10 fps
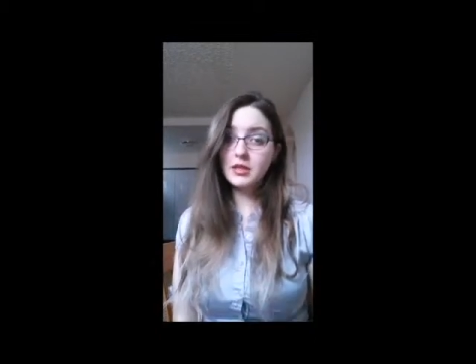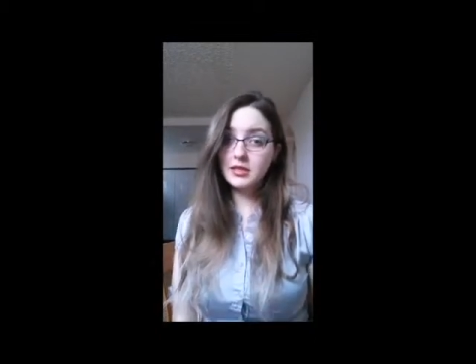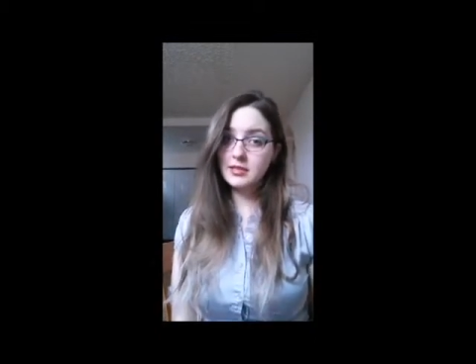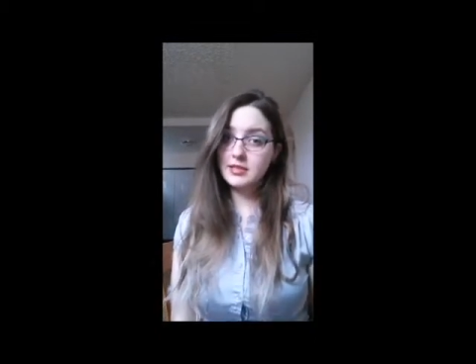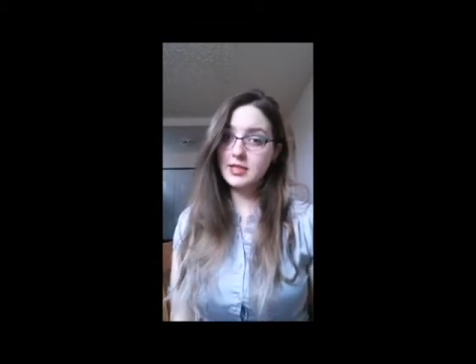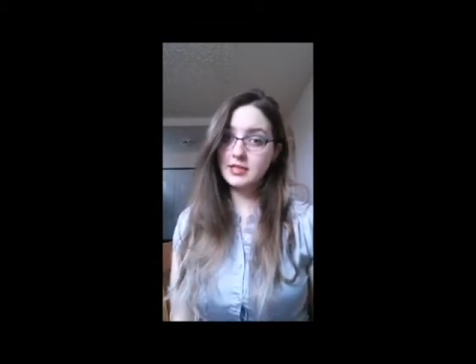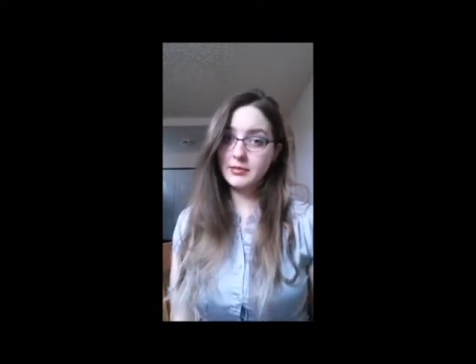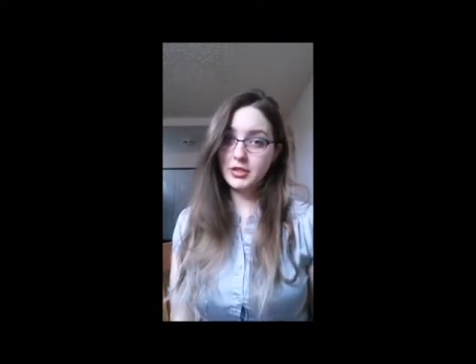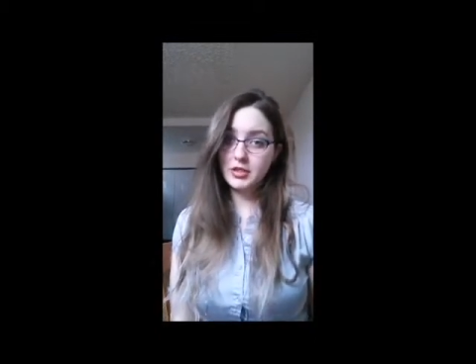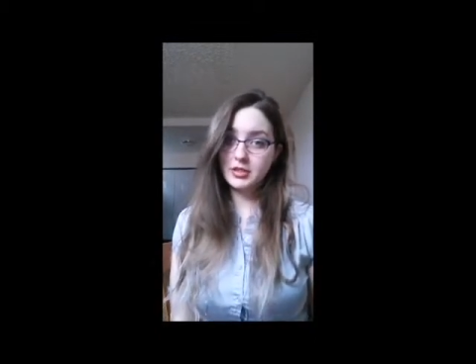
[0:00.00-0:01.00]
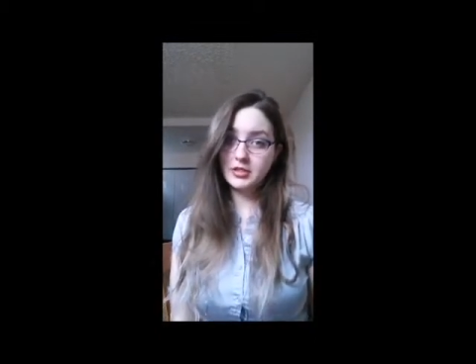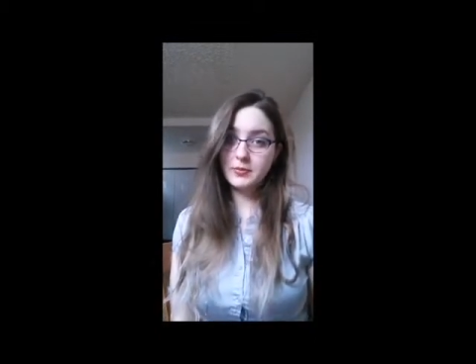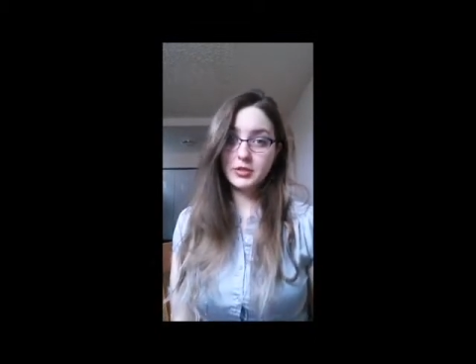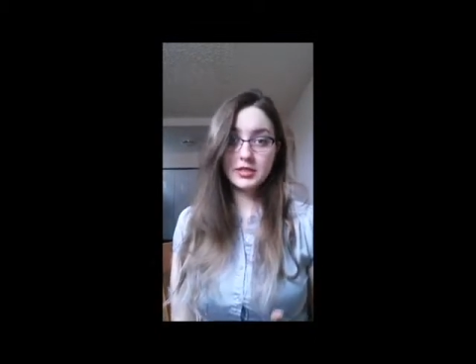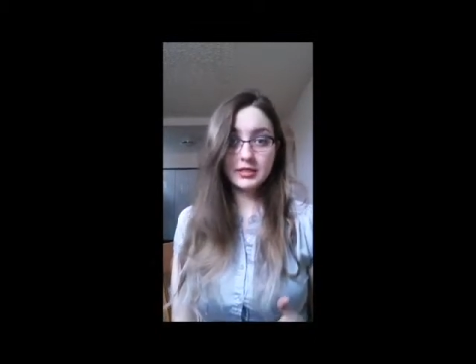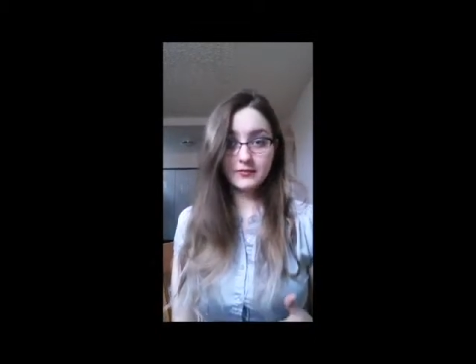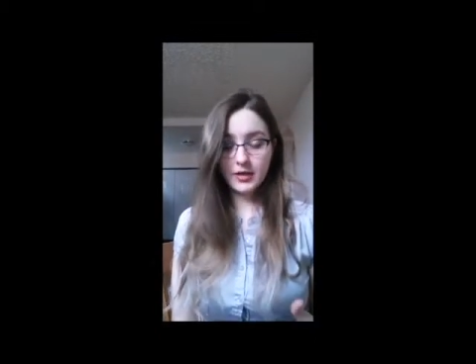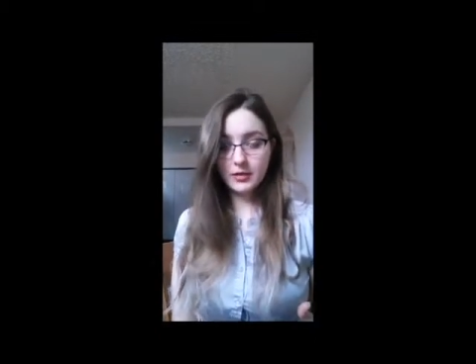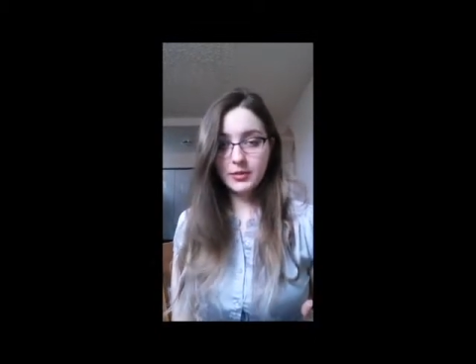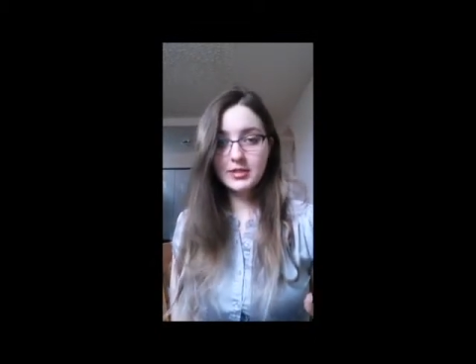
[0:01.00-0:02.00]
This, as he mentions, puts the
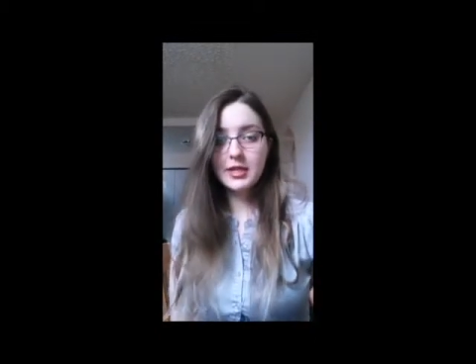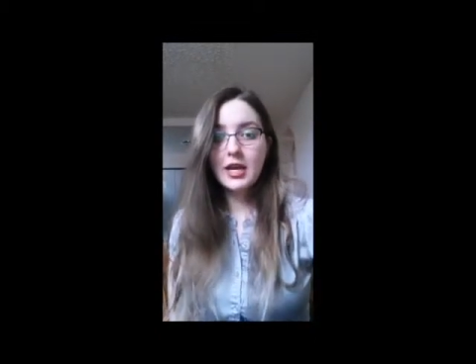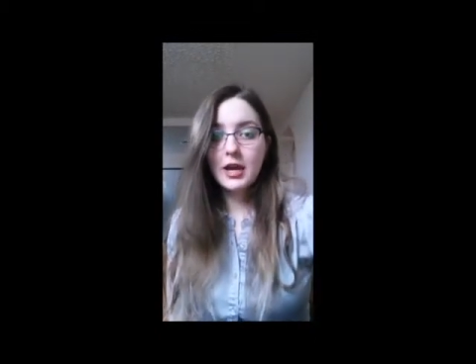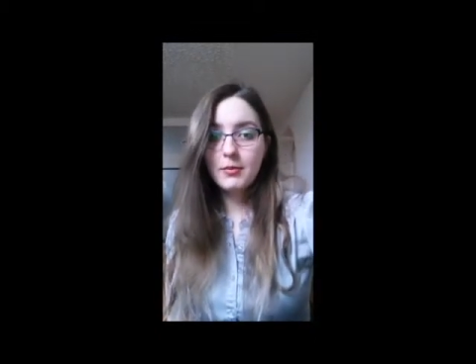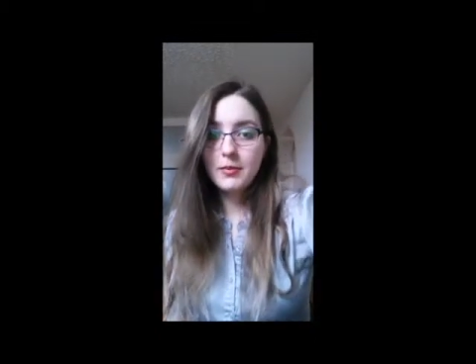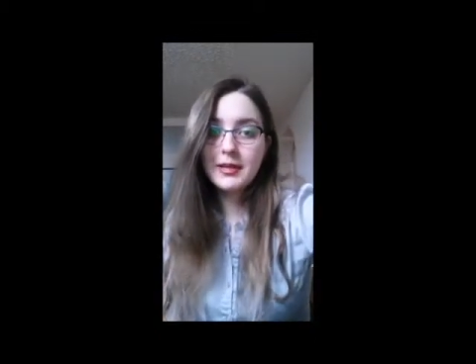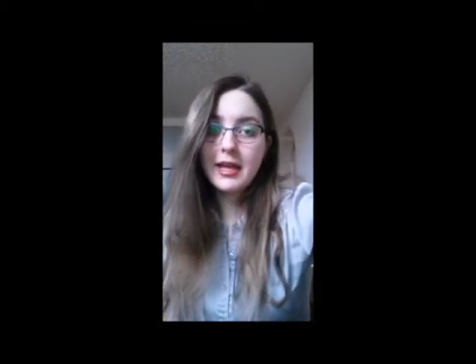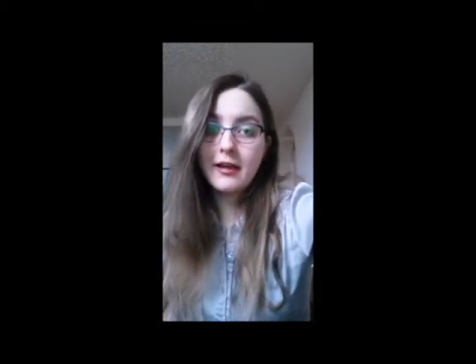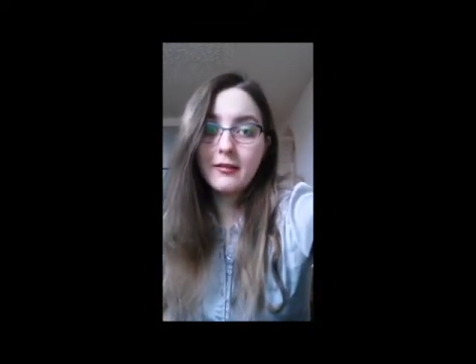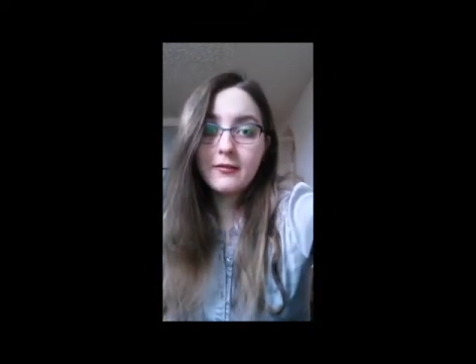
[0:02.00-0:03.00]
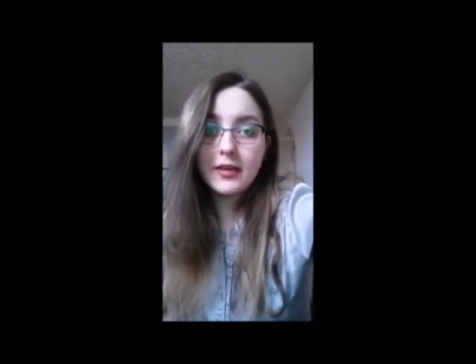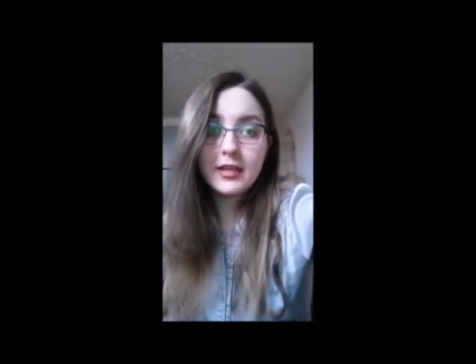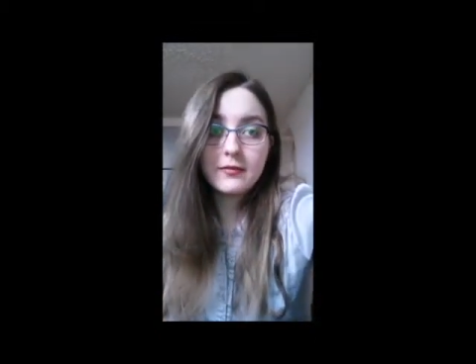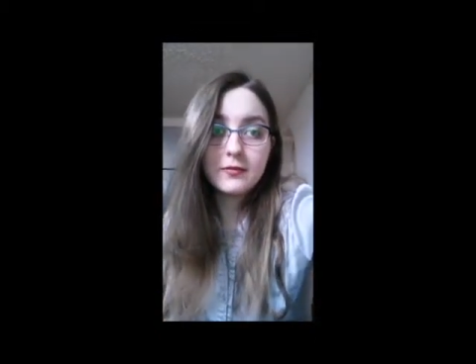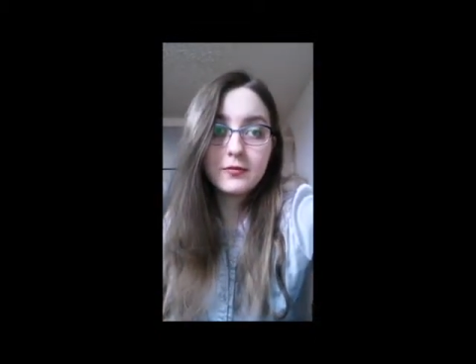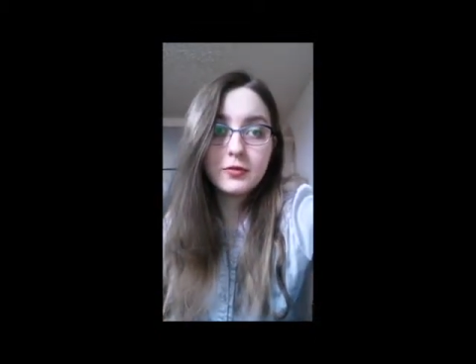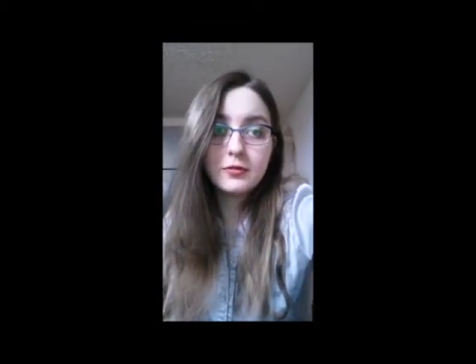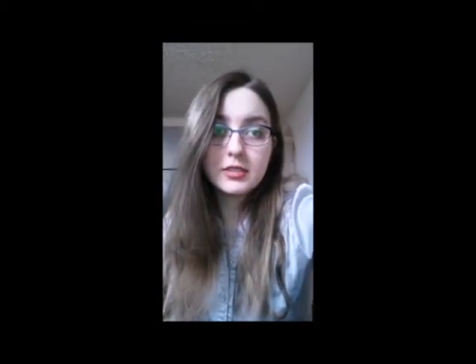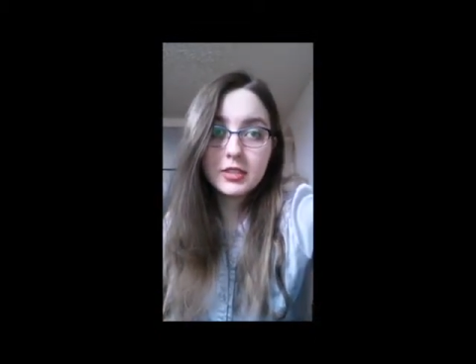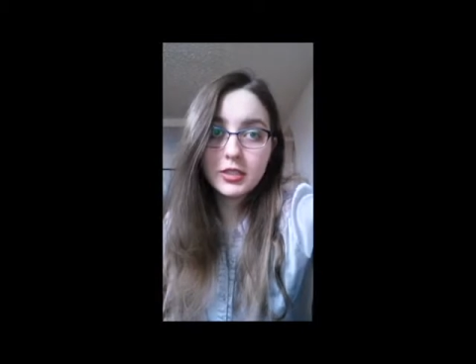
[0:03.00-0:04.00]
environment, public health, and
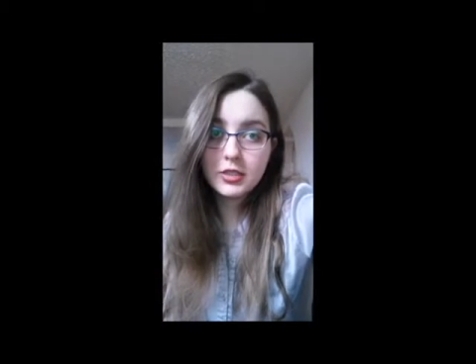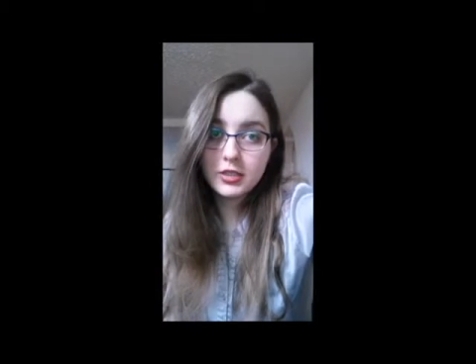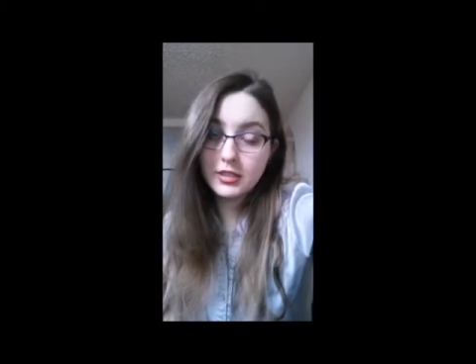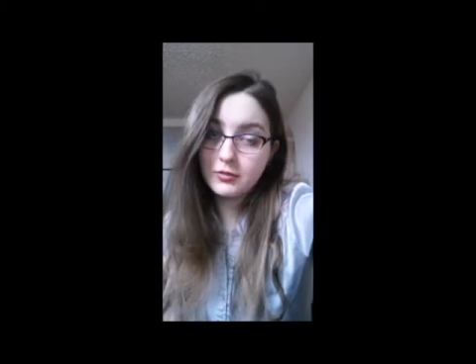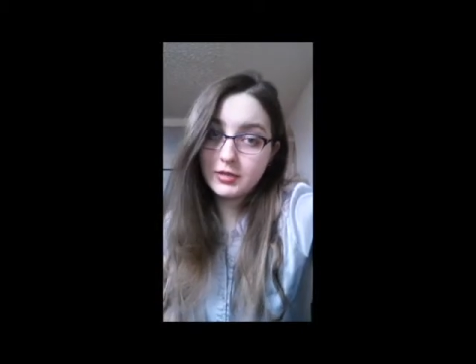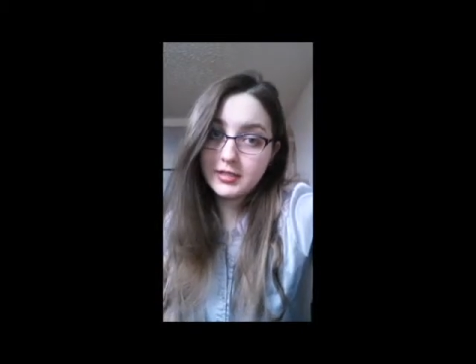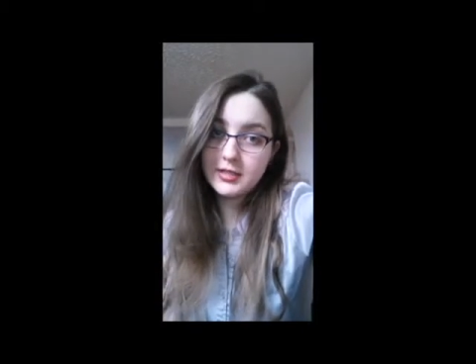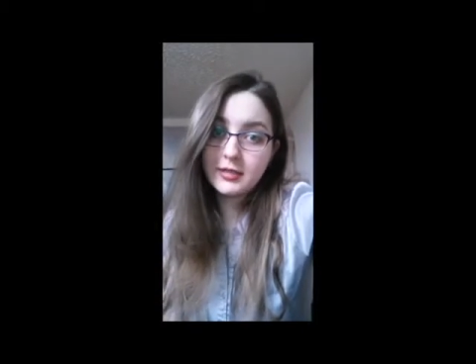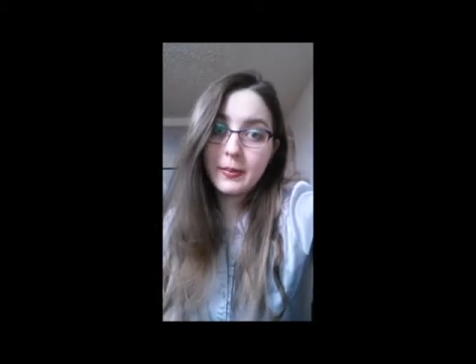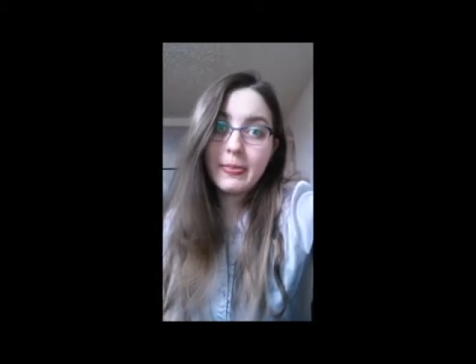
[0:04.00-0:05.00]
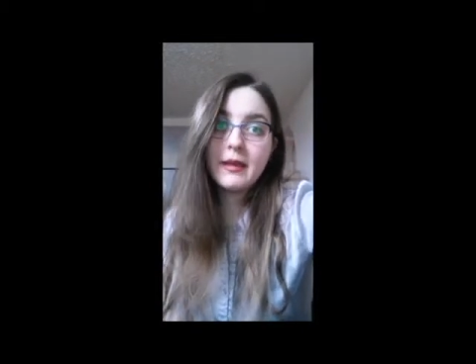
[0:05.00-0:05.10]
food security at risk.